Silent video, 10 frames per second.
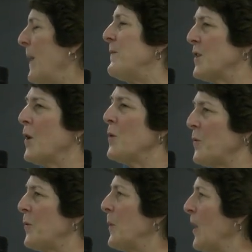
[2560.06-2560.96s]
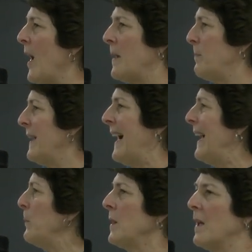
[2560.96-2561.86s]
we have to go through a lot, but
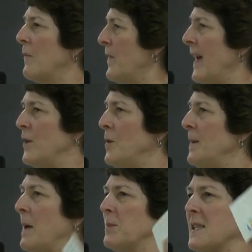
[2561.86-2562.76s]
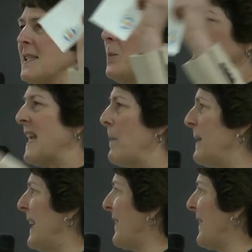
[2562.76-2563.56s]
I would love that. You'd be able to see what's happening